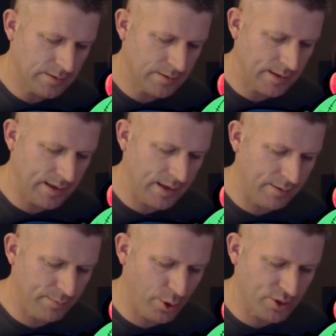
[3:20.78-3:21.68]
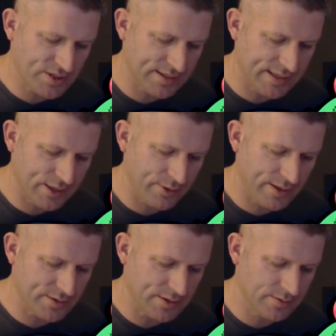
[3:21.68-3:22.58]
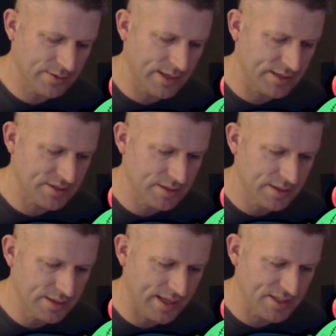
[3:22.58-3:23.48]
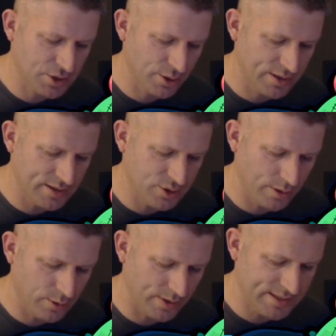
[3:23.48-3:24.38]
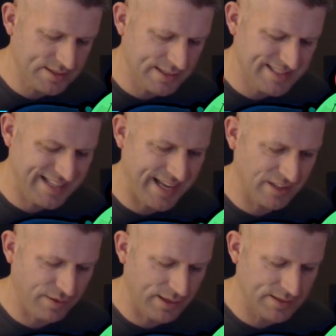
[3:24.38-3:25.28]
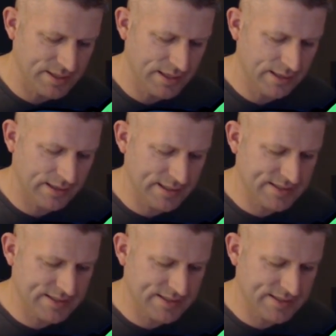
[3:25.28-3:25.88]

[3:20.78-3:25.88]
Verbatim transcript: Yeah, Poco's gonna go down too. Nice. Nice, 30 to 21. Let's let's dance, fellas. Let's